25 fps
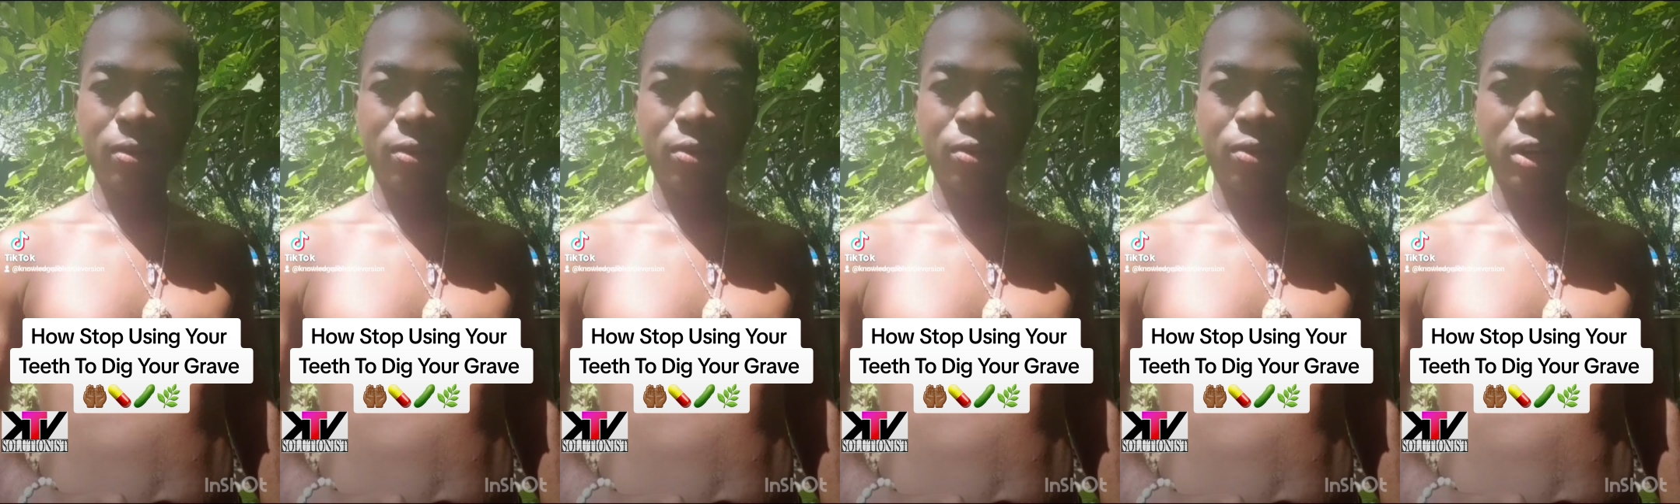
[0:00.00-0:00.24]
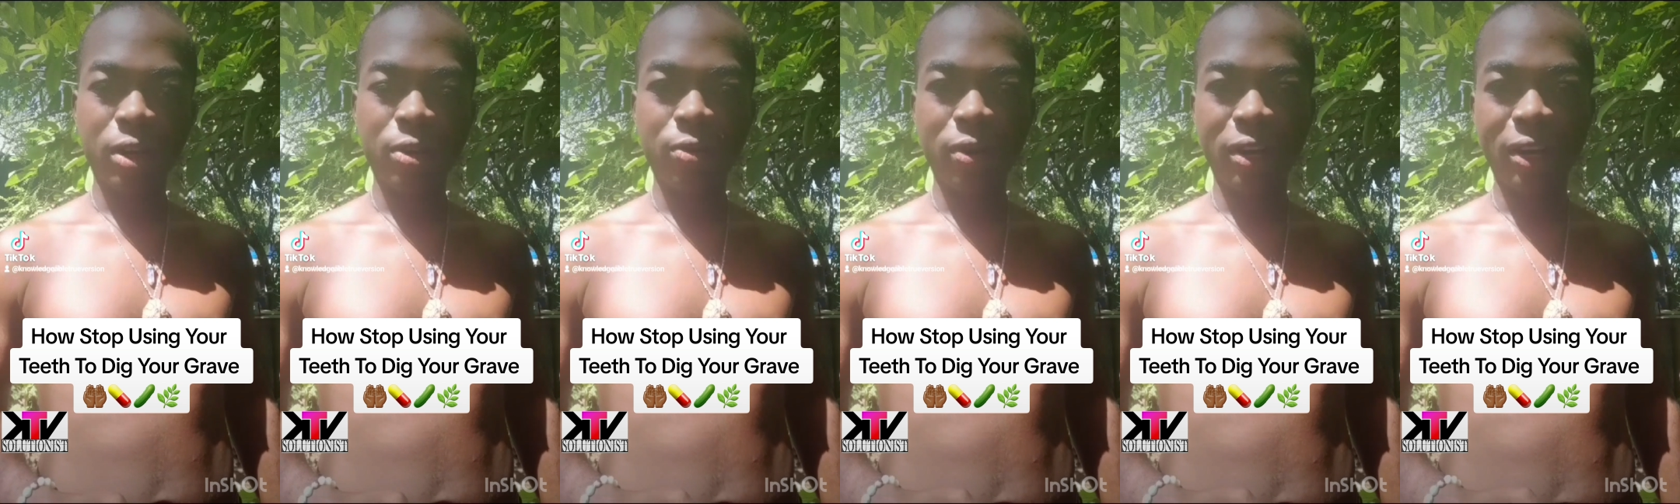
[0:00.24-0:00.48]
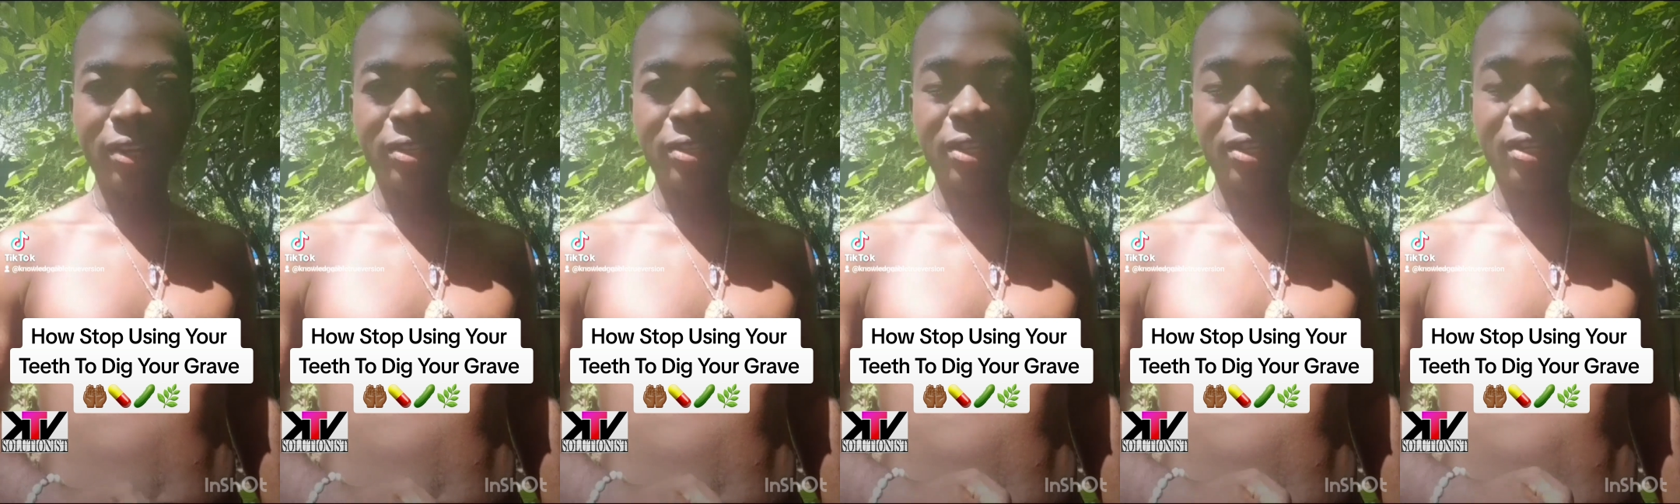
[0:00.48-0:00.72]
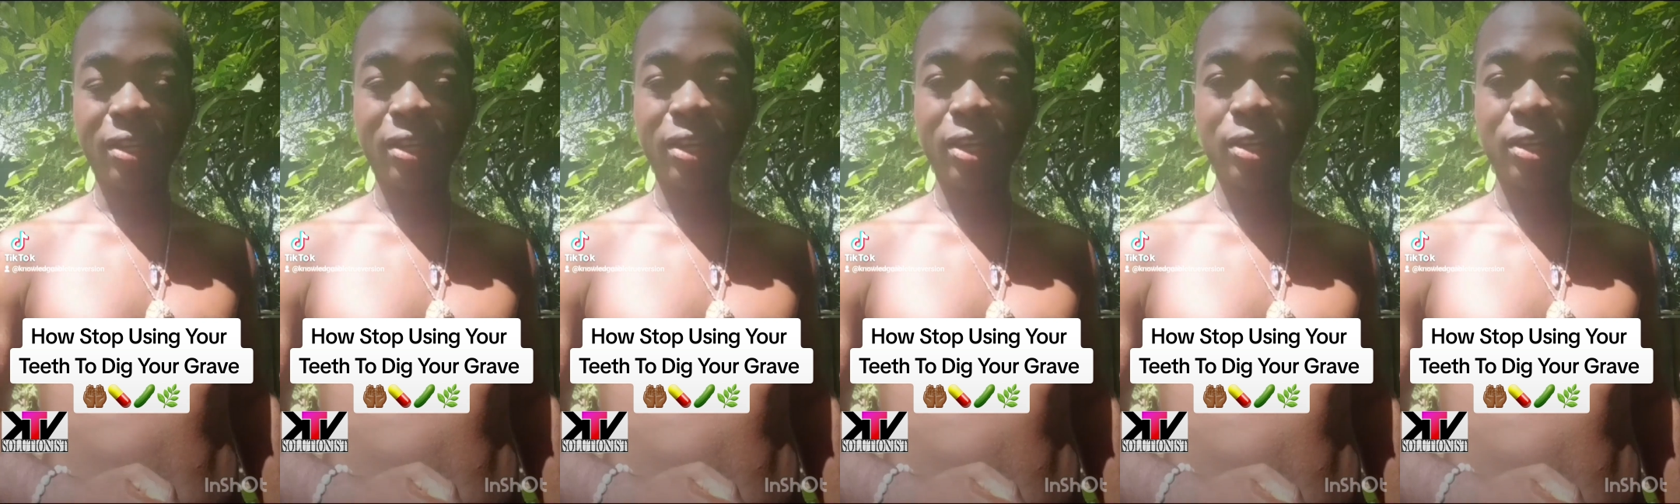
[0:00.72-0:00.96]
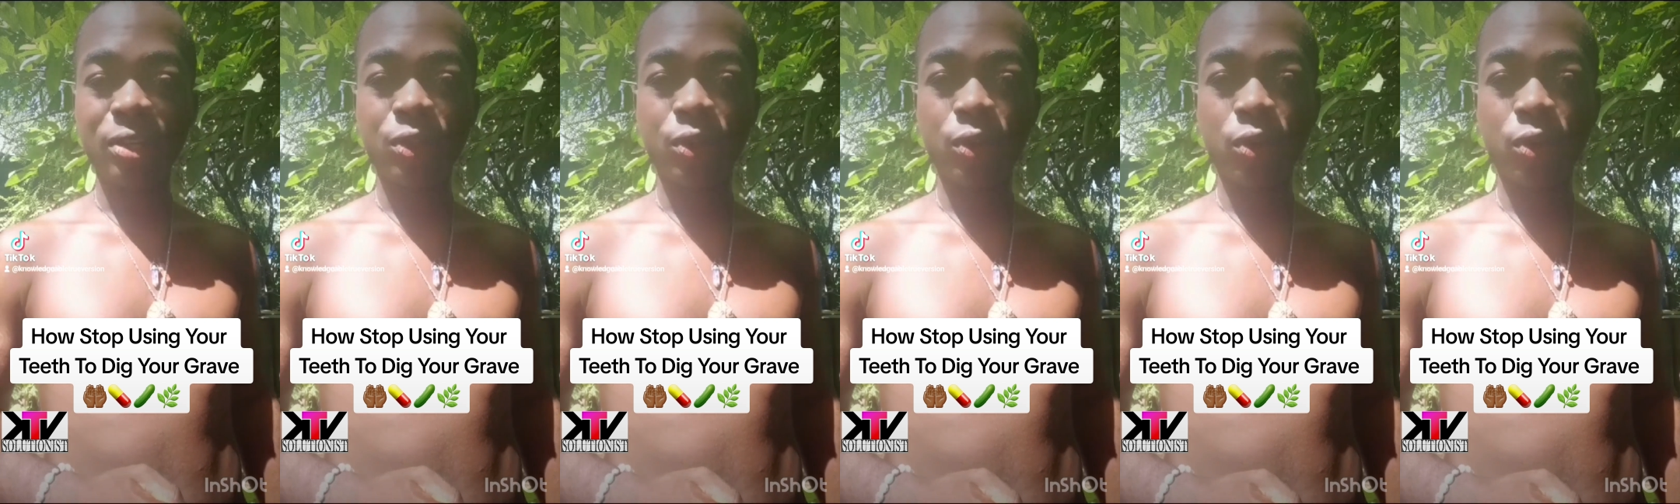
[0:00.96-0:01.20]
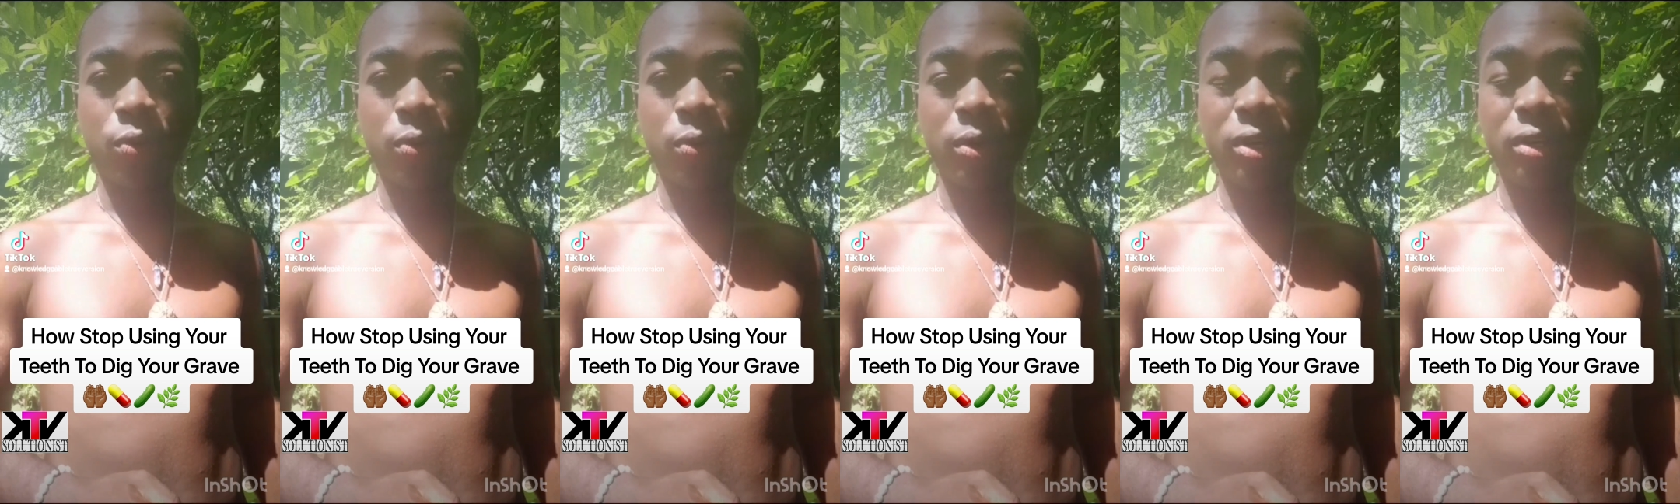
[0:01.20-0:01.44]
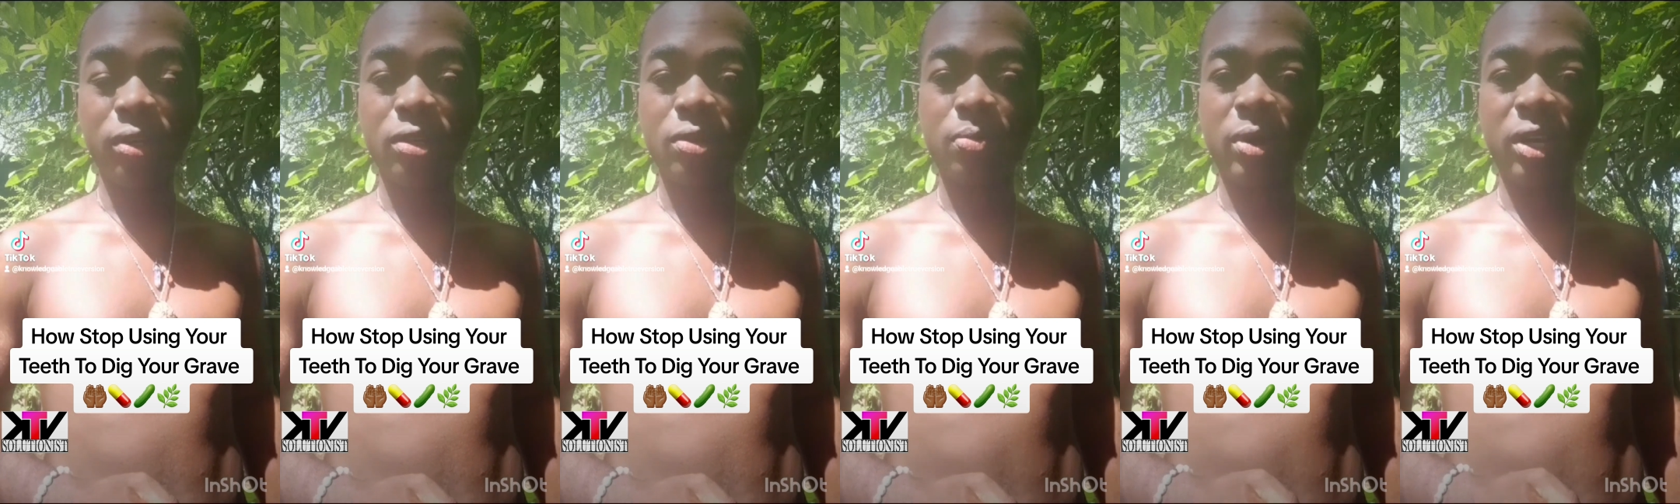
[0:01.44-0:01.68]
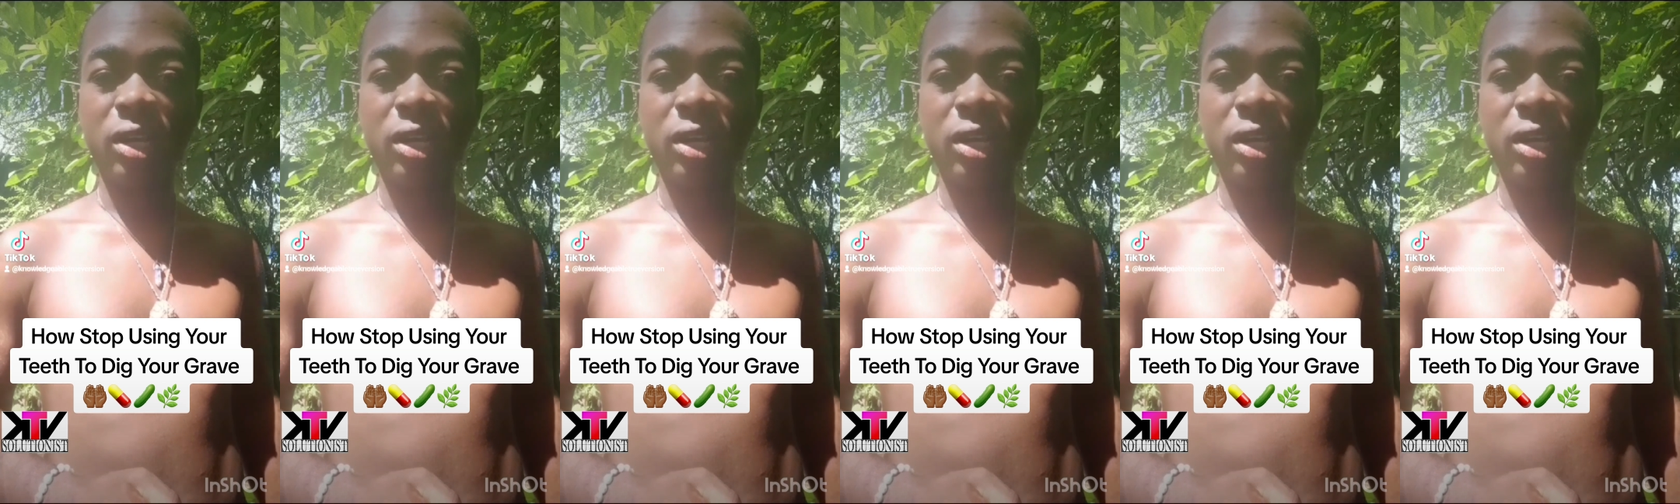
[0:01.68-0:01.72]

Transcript: Grand Rising Kings and Queens,